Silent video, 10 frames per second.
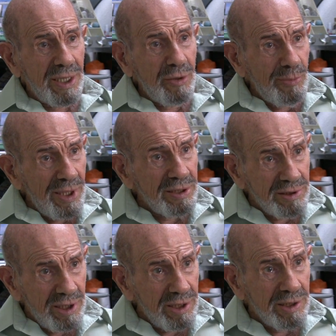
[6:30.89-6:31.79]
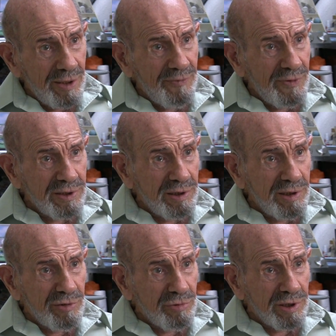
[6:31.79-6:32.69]
they maintain their
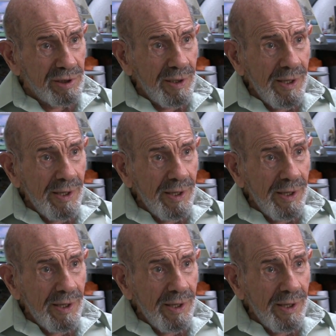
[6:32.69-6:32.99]
vested interest.